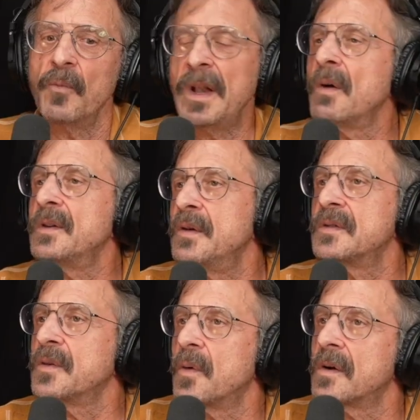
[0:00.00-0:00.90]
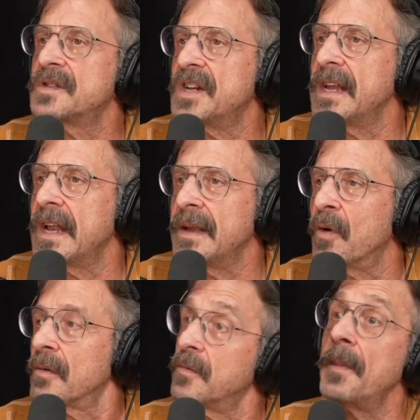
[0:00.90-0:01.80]
don't use the word chink
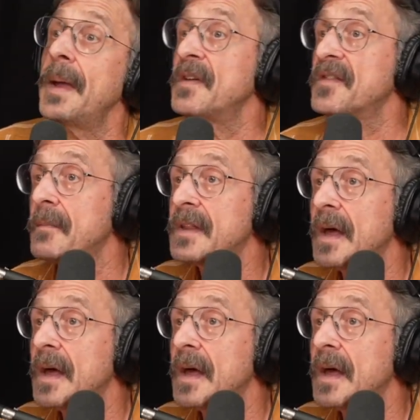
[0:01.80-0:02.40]
anymore. Well, maybe some of them